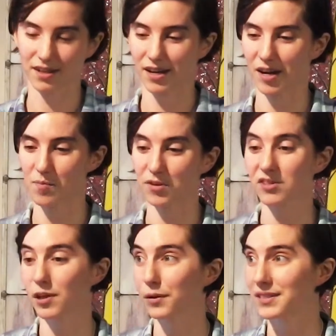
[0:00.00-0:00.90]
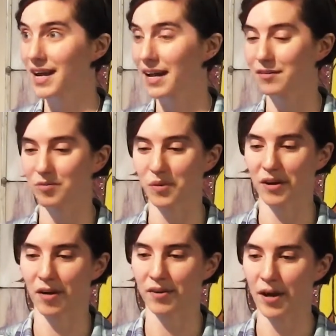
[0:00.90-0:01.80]
um, they're slowly dying from the
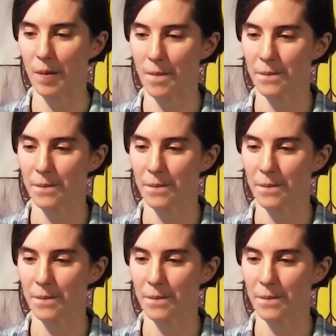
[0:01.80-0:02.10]
ground up.